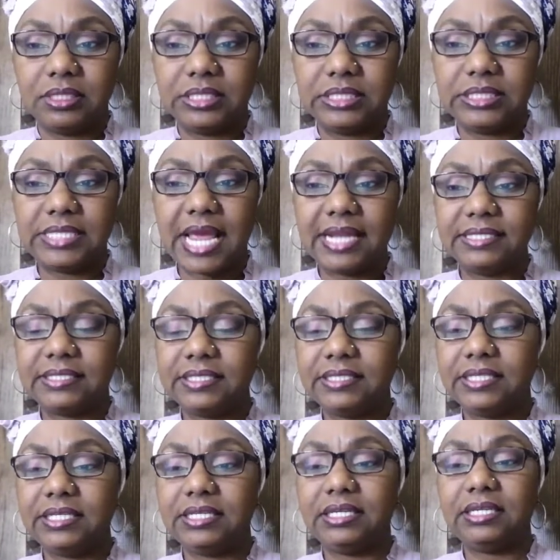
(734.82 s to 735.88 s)

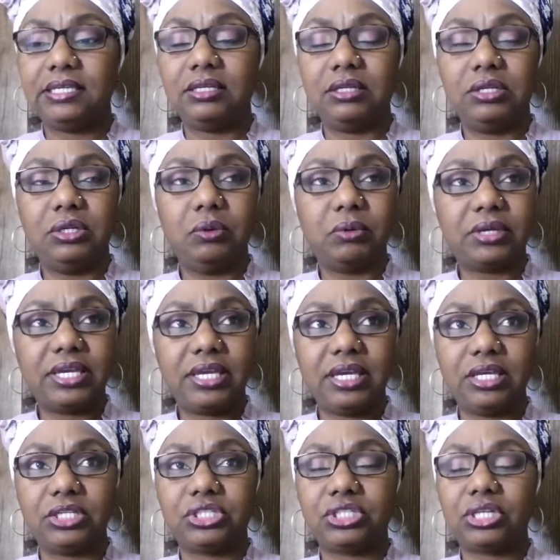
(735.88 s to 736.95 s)
density,
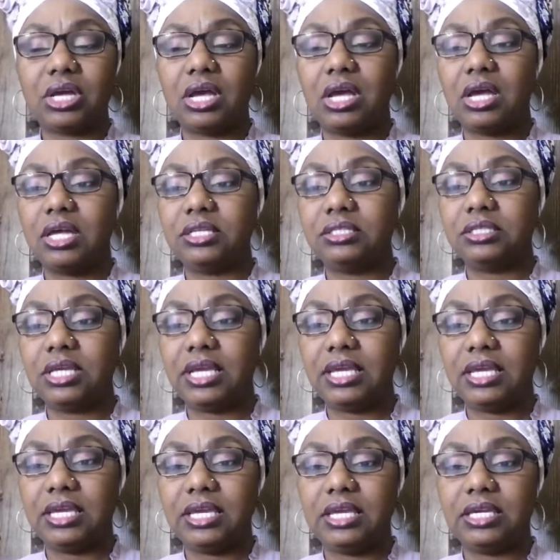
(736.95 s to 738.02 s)
location,
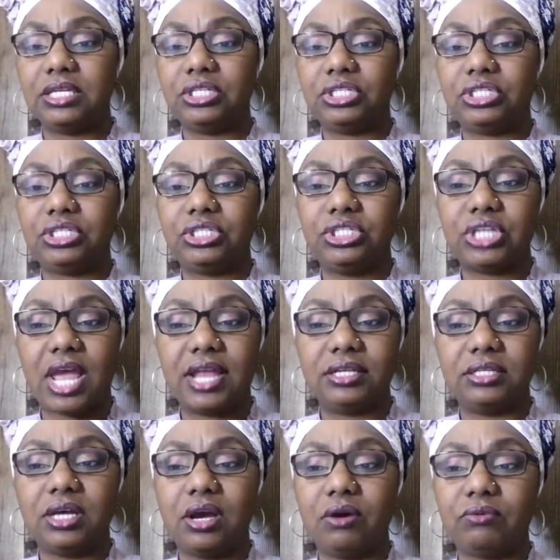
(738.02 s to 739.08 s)
age,
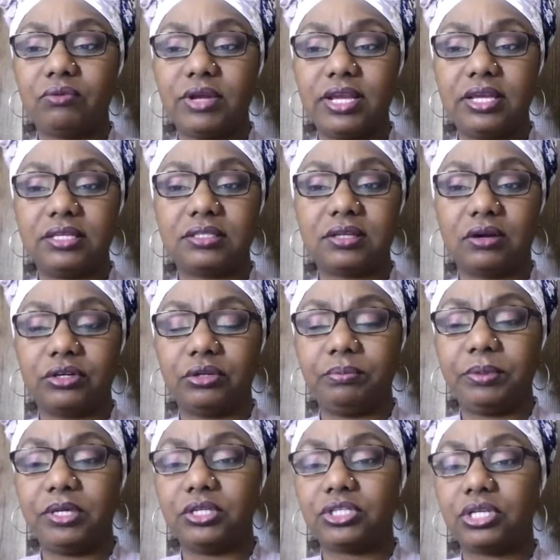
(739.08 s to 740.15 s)
gender, race,
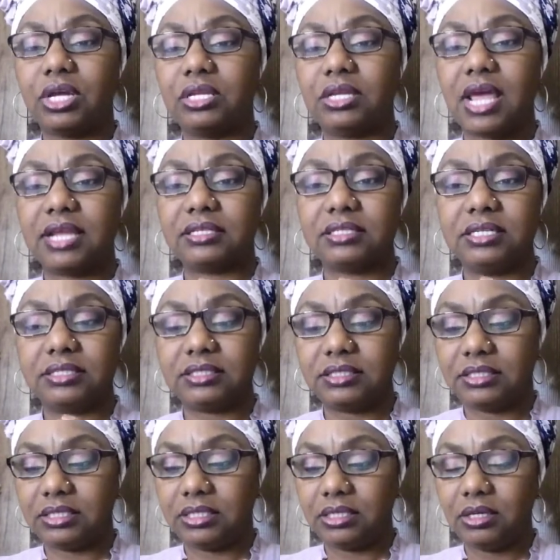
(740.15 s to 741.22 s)
occupation,
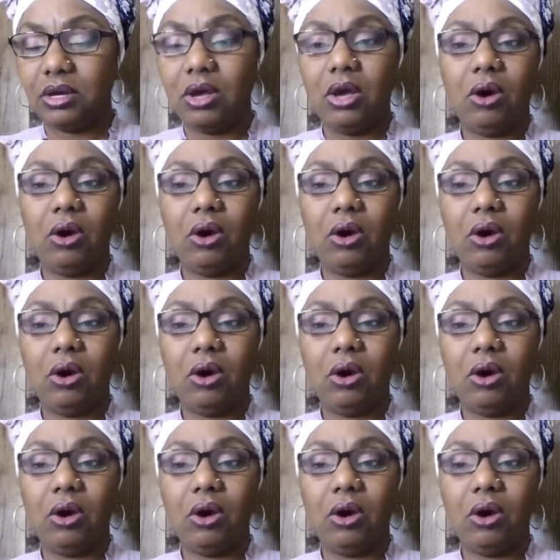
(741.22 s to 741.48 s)
ethnicity.